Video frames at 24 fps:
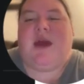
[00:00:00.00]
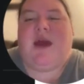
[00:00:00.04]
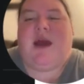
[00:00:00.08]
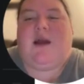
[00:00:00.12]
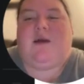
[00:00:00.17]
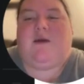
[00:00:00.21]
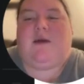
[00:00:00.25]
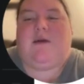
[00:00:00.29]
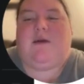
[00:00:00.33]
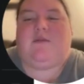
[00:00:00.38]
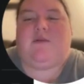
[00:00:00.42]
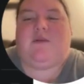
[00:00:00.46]

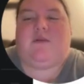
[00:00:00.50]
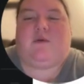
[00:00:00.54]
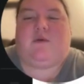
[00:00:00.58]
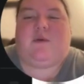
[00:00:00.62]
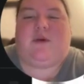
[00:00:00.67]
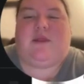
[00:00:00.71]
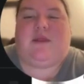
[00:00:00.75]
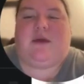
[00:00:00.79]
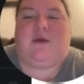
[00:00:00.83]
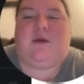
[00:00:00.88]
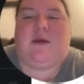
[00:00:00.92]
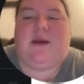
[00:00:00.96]
However, the
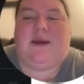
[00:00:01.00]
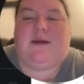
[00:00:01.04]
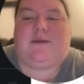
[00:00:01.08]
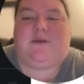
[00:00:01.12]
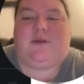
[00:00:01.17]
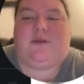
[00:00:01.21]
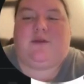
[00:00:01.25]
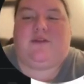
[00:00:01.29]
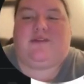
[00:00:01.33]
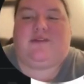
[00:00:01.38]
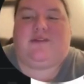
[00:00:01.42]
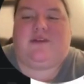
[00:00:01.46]
way that you
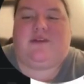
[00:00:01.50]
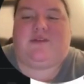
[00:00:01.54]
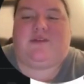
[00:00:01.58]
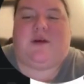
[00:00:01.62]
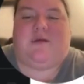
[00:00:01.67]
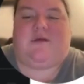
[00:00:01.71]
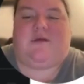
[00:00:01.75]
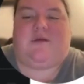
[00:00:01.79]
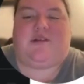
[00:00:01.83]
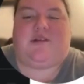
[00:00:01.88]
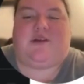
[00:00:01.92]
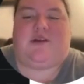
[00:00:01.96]
handle the sales
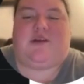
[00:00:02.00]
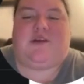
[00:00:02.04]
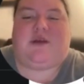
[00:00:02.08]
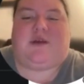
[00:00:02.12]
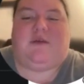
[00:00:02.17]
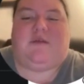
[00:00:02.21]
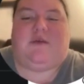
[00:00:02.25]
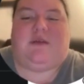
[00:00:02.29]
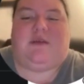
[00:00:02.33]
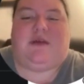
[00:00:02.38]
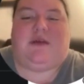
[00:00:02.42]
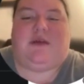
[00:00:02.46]
conversation
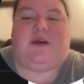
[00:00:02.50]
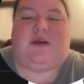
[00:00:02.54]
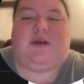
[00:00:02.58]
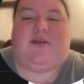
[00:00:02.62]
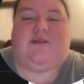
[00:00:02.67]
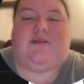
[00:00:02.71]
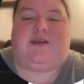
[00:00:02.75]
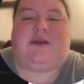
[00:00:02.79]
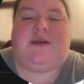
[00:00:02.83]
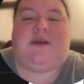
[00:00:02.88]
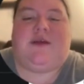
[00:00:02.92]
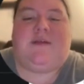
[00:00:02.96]
and everything
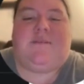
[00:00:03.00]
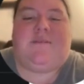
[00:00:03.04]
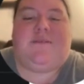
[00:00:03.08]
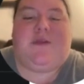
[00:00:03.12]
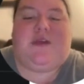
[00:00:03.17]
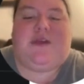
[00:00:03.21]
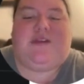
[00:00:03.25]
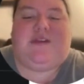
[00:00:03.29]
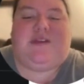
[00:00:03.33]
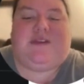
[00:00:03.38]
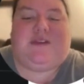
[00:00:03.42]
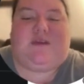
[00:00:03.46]
else
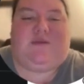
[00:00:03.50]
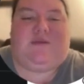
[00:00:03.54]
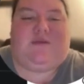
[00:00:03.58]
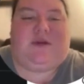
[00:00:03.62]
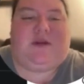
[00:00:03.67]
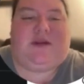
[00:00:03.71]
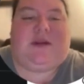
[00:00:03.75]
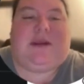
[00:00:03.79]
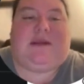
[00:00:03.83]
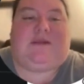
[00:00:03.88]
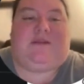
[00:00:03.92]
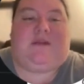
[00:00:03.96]
is
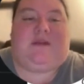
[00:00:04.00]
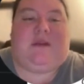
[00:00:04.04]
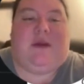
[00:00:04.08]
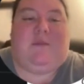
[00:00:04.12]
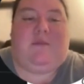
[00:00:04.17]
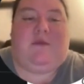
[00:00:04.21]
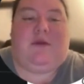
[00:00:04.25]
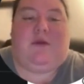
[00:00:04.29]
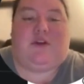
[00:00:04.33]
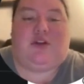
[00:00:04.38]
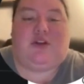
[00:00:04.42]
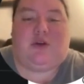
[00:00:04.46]
different. And today
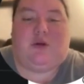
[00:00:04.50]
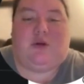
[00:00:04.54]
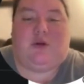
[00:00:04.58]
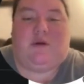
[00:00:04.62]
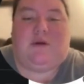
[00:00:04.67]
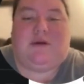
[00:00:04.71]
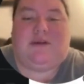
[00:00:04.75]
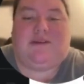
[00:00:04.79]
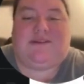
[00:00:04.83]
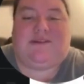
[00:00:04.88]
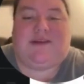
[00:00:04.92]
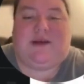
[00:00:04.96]
I'm going to show
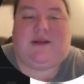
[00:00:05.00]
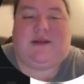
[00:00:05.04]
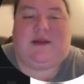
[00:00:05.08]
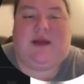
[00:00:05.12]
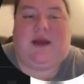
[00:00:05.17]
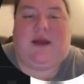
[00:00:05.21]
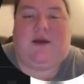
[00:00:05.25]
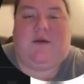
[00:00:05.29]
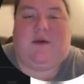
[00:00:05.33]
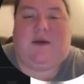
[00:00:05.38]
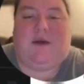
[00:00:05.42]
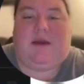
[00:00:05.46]
you exactly
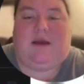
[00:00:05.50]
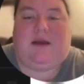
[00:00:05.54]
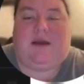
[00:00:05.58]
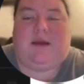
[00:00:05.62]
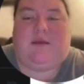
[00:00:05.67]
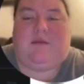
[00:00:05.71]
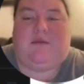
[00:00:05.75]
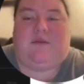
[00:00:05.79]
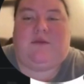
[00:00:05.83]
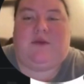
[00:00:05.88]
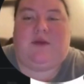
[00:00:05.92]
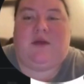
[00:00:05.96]
how I
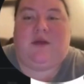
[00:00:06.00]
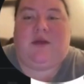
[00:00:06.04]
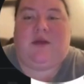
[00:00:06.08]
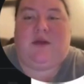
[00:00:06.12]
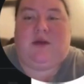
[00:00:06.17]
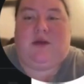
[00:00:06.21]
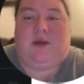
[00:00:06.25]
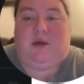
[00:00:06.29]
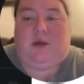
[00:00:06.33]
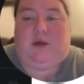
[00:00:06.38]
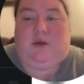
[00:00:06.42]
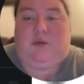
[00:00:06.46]
kind of
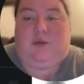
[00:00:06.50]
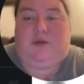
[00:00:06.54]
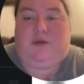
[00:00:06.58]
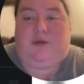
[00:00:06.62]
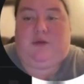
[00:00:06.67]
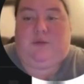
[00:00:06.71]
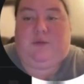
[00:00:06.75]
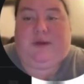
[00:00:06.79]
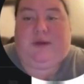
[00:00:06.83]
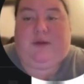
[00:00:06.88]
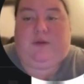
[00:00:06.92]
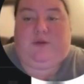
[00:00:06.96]
go
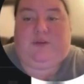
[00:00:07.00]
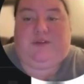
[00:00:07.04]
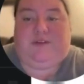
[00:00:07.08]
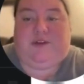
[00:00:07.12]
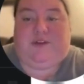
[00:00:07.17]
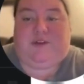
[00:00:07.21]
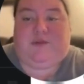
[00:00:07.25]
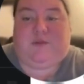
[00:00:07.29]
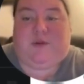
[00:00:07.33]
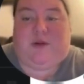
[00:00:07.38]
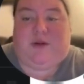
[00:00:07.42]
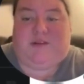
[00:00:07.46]
through my whole
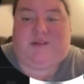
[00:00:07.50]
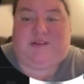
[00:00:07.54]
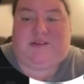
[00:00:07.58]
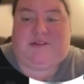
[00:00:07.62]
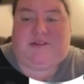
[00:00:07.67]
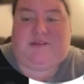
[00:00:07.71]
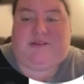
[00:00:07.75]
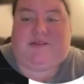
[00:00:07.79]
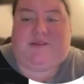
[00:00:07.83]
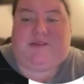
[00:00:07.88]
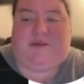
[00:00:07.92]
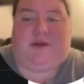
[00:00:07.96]
sales
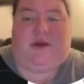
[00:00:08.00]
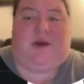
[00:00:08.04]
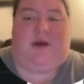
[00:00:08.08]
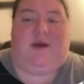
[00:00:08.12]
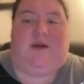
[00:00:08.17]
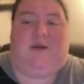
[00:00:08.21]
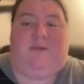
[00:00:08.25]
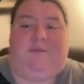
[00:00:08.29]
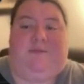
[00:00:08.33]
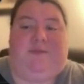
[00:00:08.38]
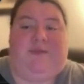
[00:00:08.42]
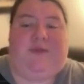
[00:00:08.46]
process.
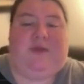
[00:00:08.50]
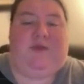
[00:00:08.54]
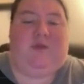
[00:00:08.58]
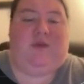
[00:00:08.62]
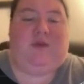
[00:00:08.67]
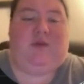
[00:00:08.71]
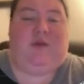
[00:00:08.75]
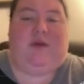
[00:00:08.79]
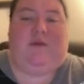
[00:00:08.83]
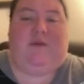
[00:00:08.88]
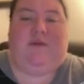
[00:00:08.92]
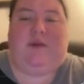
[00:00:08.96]
If you
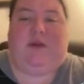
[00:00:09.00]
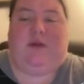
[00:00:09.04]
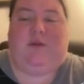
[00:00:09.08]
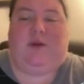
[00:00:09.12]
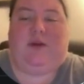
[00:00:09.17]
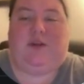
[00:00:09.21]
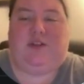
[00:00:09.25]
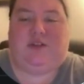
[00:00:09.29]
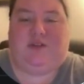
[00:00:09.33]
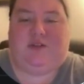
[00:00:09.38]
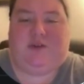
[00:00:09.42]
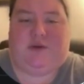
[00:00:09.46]
do have any
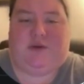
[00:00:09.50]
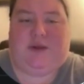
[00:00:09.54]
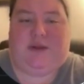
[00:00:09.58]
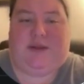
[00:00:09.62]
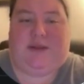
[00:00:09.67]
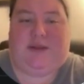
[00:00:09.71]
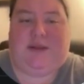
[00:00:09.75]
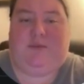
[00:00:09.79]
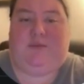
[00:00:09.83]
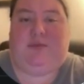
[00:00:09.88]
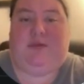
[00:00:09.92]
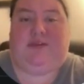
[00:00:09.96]
questions or
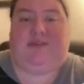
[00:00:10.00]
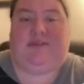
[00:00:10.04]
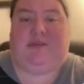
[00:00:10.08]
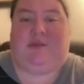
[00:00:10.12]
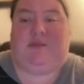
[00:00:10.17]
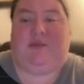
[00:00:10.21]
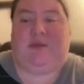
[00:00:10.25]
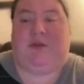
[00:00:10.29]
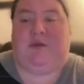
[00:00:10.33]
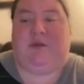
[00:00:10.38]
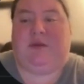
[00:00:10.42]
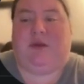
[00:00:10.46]
anything, please
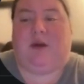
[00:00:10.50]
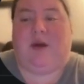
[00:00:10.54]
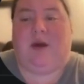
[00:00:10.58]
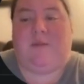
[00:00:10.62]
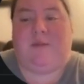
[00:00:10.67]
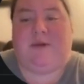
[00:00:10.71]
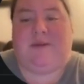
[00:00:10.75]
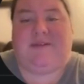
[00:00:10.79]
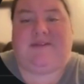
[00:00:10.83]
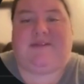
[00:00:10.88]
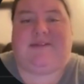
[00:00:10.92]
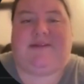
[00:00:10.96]
let me know in the
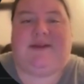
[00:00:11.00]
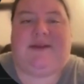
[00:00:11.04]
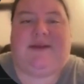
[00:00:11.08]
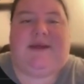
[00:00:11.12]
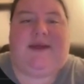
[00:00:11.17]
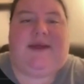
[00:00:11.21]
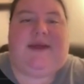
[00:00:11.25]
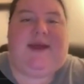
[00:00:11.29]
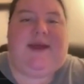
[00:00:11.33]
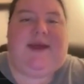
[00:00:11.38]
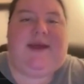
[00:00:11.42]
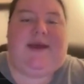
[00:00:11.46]
comments.
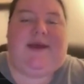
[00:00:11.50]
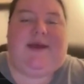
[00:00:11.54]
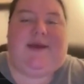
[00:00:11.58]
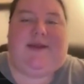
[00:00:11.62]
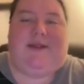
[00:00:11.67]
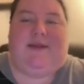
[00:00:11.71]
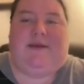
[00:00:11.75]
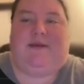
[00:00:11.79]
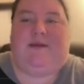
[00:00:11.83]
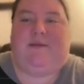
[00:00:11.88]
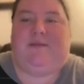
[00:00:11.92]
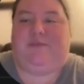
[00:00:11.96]

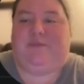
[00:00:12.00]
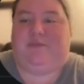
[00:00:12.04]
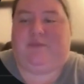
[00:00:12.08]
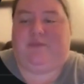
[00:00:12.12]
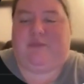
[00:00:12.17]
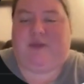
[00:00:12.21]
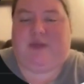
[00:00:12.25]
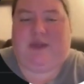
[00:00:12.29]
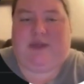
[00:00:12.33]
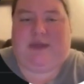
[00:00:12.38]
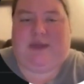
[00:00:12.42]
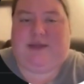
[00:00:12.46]
And
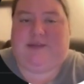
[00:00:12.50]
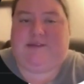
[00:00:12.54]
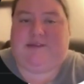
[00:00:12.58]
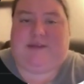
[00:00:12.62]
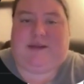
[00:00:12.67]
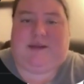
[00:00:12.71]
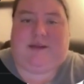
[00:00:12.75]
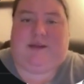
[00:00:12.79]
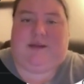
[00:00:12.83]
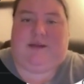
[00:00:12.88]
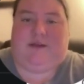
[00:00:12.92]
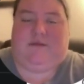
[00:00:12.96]
like I
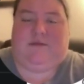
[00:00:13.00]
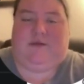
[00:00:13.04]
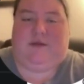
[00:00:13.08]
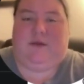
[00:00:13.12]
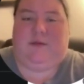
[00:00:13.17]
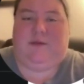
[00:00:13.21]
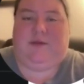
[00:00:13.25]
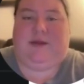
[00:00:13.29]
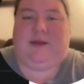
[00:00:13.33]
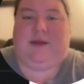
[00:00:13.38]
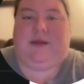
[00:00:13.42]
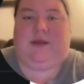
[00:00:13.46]
said at the
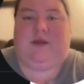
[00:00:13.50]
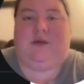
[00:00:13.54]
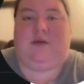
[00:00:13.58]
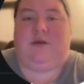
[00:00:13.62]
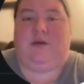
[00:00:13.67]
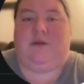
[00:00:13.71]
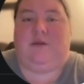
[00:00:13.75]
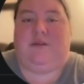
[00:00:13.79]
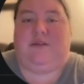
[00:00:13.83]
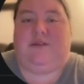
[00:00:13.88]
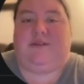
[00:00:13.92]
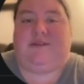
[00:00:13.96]
very beginning,
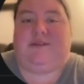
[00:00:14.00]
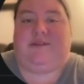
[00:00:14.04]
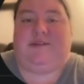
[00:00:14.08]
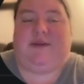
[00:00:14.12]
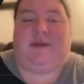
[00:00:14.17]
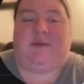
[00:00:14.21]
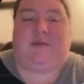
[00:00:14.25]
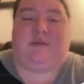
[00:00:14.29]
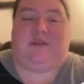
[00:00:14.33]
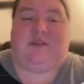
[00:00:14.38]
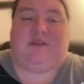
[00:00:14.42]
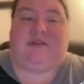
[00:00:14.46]

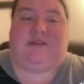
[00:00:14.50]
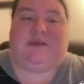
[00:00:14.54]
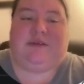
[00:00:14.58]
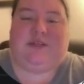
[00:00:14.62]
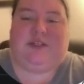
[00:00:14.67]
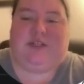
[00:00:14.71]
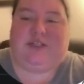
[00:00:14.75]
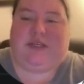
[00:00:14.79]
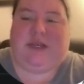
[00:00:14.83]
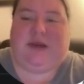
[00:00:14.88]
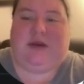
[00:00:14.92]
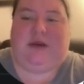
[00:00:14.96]
I'm just
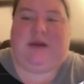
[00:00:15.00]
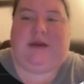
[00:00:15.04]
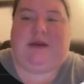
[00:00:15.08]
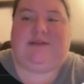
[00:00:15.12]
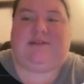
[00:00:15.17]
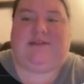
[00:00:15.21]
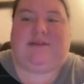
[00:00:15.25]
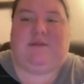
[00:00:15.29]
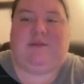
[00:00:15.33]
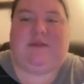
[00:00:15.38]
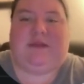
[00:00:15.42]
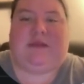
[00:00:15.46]
sharing
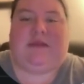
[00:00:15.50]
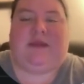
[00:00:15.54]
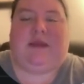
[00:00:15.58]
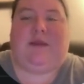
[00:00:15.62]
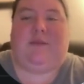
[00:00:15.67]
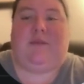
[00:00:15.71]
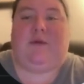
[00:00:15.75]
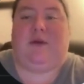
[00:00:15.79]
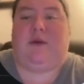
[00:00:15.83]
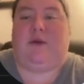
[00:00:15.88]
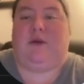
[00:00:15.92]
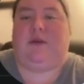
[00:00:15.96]
something that
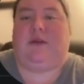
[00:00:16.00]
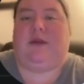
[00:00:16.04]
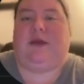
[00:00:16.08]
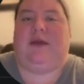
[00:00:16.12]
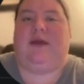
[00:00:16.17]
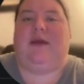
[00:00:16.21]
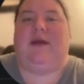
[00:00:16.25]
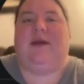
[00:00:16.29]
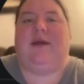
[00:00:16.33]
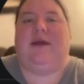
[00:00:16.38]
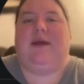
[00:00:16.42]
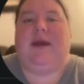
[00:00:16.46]
I'm
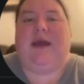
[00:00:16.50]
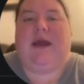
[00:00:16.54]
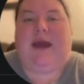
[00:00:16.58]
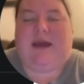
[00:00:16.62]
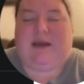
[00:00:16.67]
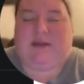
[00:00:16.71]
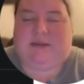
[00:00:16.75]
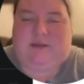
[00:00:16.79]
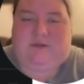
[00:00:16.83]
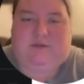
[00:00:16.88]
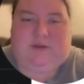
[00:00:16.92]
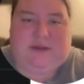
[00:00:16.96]
currently
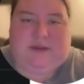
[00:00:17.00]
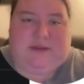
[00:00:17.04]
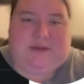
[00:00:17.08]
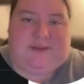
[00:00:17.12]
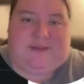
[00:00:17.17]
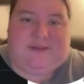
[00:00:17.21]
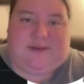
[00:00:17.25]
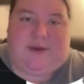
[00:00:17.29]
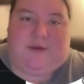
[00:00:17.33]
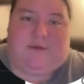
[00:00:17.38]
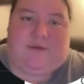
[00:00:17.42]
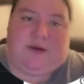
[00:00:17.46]
actively
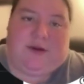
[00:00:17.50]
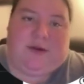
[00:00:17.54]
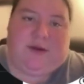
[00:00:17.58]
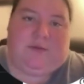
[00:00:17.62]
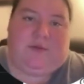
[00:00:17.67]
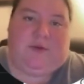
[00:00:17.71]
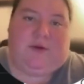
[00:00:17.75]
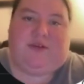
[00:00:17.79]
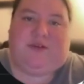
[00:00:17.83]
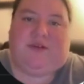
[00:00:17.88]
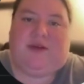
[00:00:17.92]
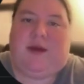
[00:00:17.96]
discovering in
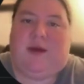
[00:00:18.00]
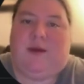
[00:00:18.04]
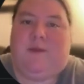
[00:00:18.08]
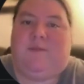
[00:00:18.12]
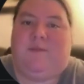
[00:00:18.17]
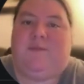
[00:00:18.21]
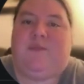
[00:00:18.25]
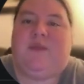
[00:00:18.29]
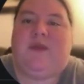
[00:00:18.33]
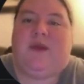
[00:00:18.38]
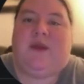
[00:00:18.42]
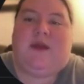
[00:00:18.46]
real time.